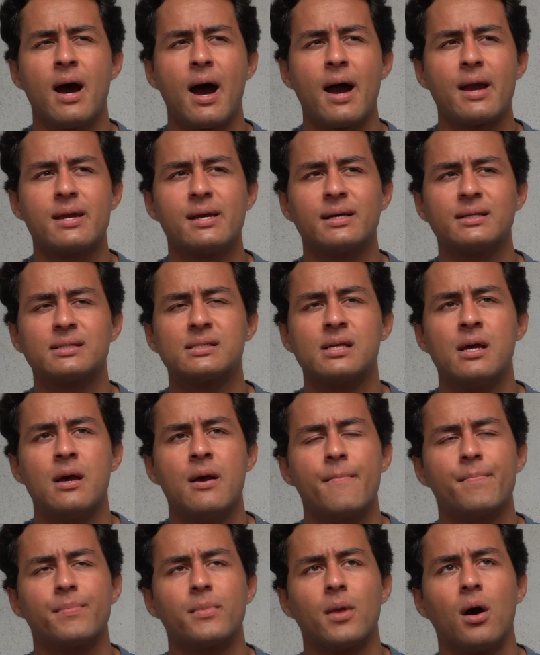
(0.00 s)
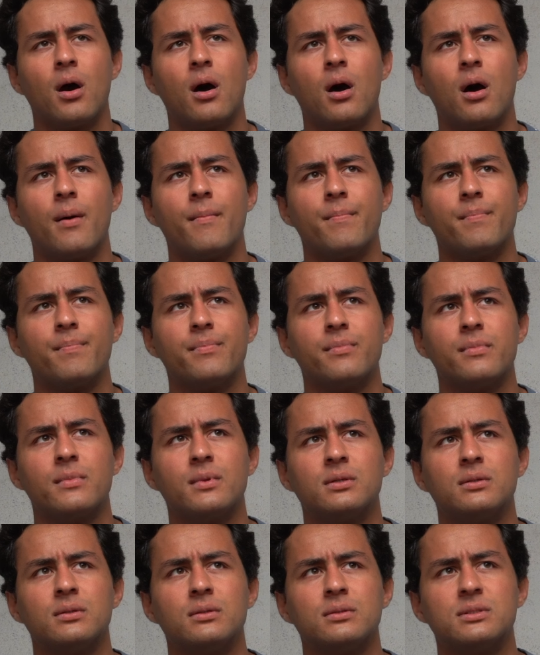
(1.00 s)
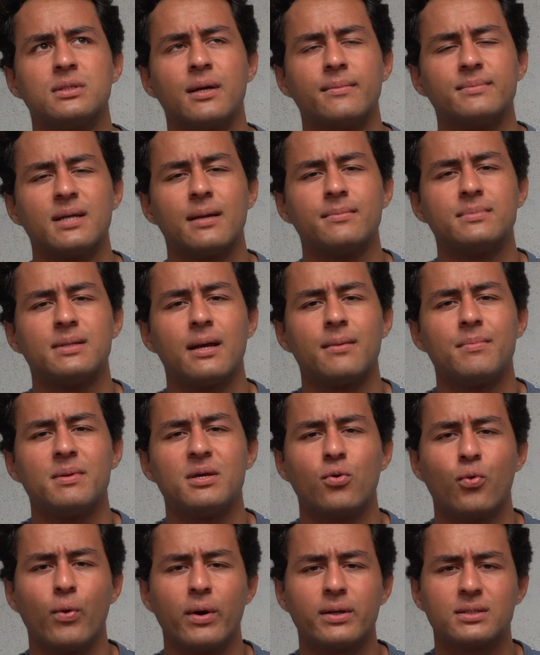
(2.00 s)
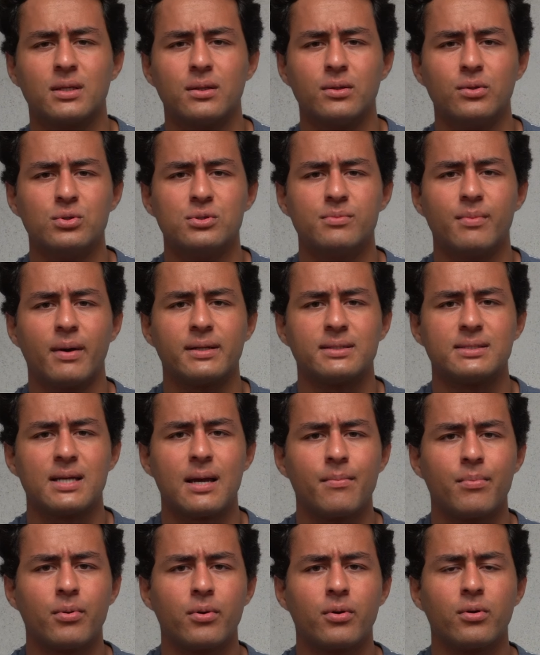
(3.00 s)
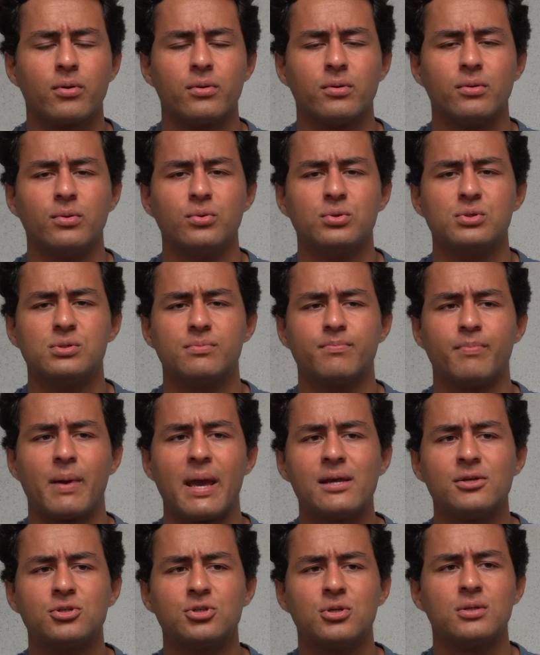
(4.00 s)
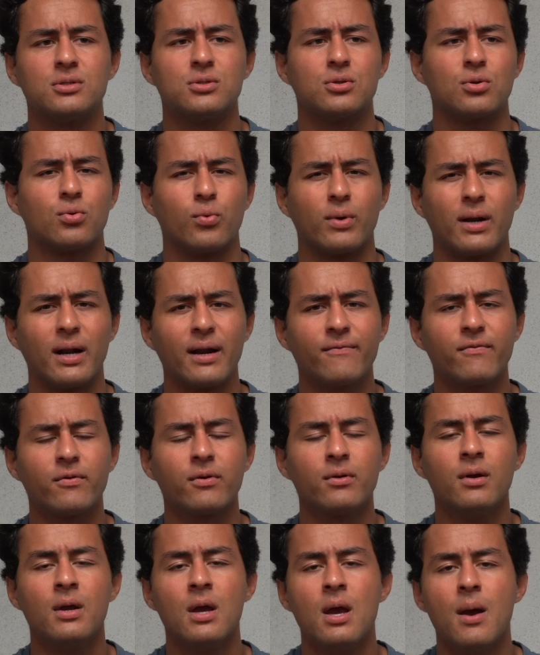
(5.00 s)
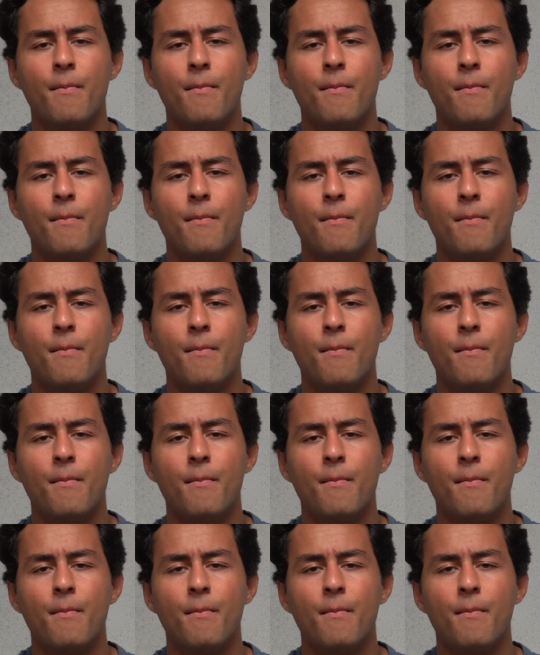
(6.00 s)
I guess um, sometimes I'd be quick to lose my temper or lose patience or whatever